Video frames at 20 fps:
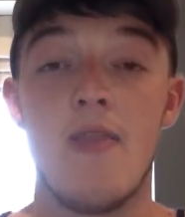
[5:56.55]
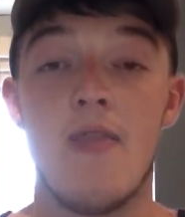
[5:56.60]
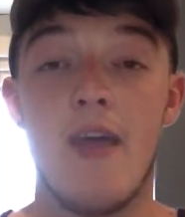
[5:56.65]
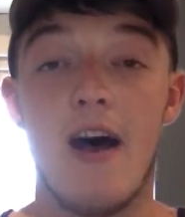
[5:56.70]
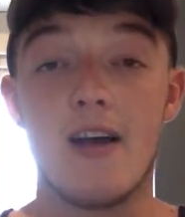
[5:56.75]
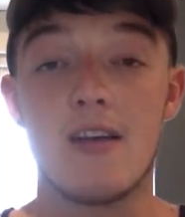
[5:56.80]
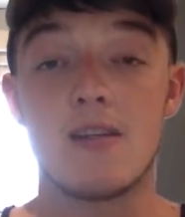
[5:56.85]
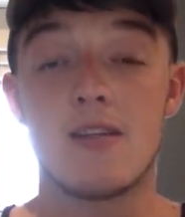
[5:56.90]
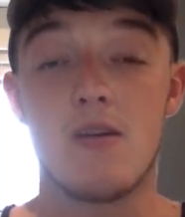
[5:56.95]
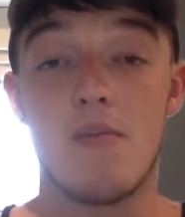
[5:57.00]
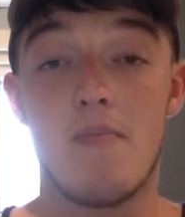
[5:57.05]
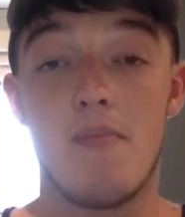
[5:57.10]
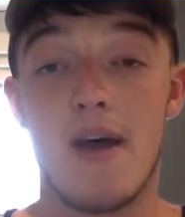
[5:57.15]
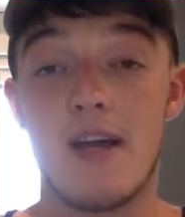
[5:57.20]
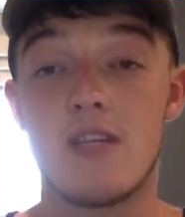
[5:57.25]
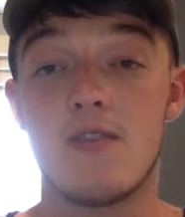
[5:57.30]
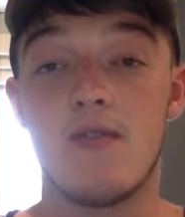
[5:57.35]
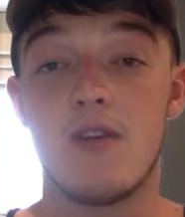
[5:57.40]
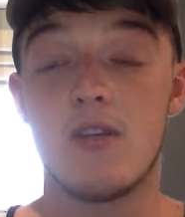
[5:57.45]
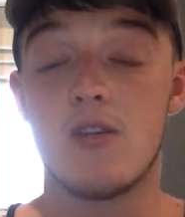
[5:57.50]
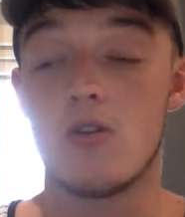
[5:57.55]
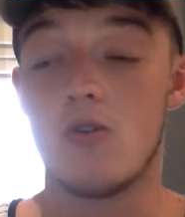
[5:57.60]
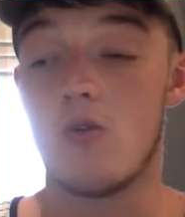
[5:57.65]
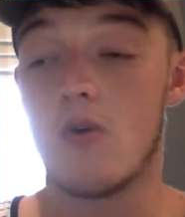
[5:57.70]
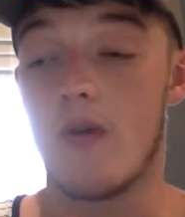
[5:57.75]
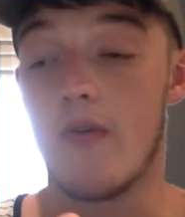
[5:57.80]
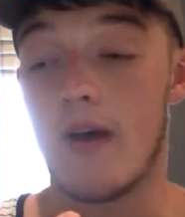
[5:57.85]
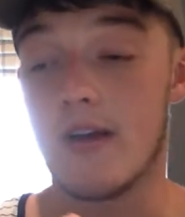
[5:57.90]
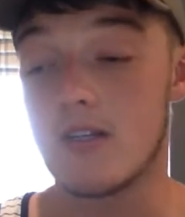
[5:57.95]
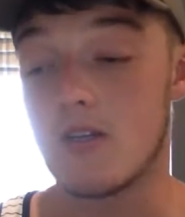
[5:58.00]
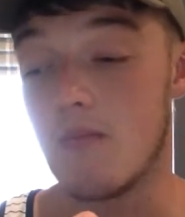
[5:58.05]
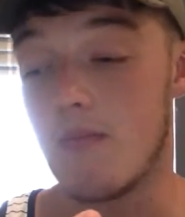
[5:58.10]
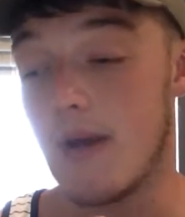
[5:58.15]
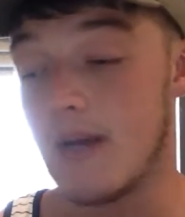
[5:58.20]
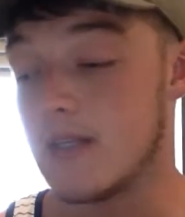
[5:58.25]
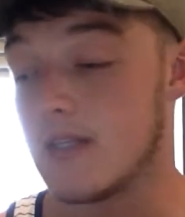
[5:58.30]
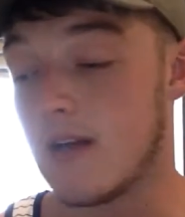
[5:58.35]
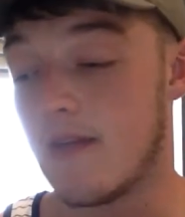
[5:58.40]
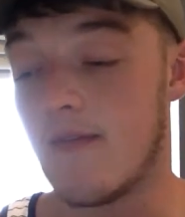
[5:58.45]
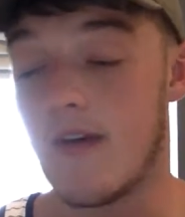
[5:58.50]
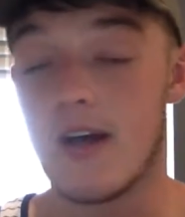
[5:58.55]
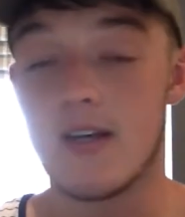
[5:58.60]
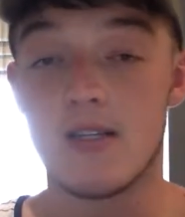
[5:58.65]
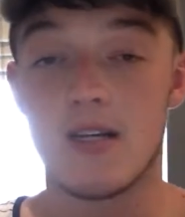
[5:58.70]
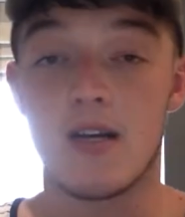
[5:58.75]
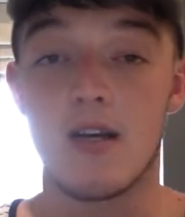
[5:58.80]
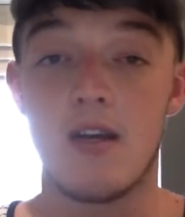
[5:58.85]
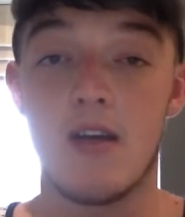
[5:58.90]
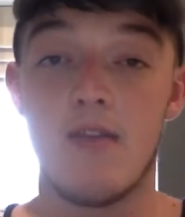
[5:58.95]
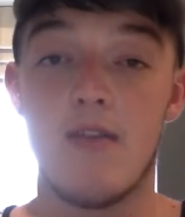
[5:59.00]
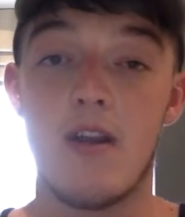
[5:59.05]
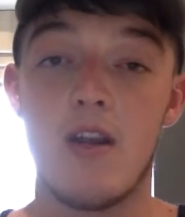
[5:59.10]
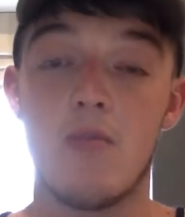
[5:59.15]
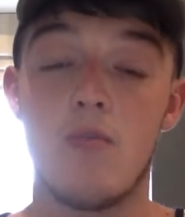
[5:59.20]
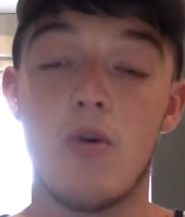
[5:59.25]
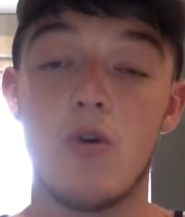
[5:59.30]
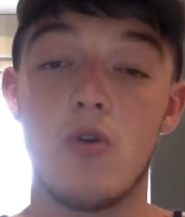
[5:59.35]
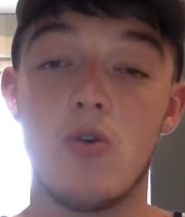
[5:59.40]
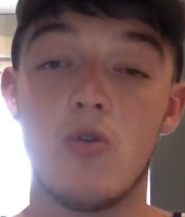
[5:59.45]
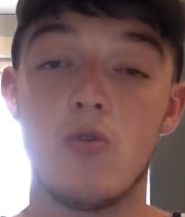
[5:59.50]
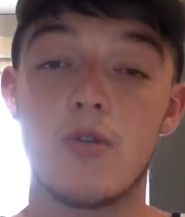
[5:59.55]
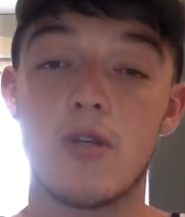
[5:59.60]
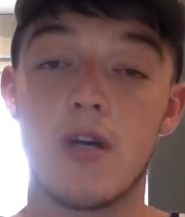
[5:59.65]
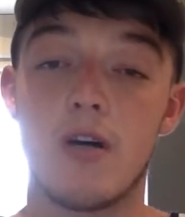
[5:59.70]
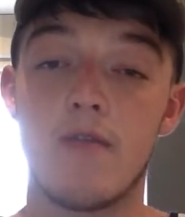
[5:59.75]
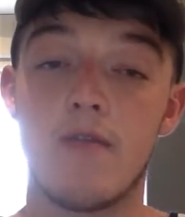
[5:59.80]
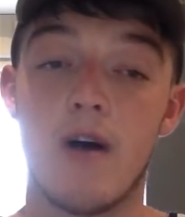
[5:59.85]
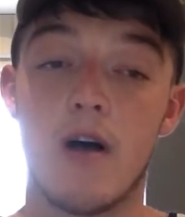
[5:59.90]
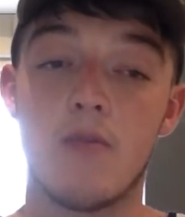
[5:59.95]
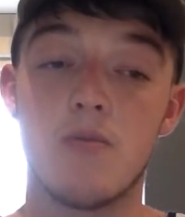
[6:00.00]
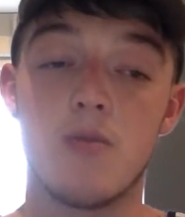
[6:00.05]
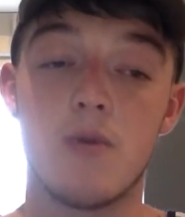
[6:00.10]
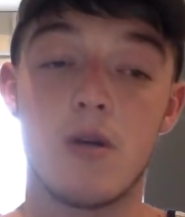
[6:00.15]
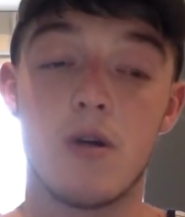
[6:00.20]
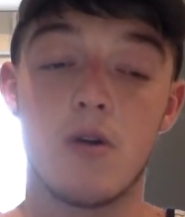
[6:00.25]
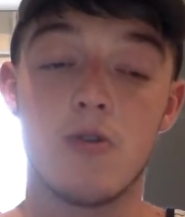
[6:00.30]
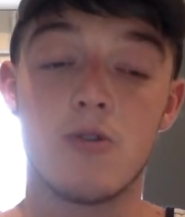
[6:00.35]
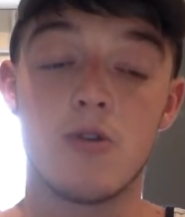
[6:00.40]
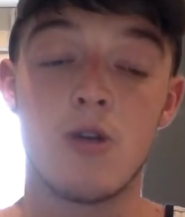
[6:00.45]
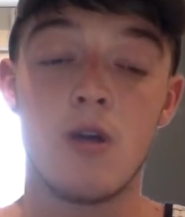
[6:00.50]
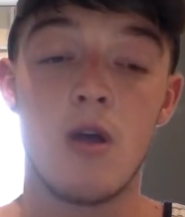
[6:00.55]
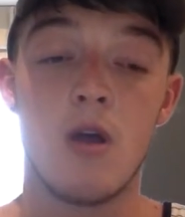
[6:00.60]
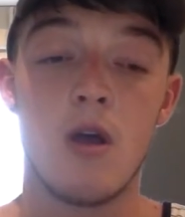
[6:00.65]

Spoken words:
that's the best thing to do, and that's the best advice I can give anybody who self-harms, because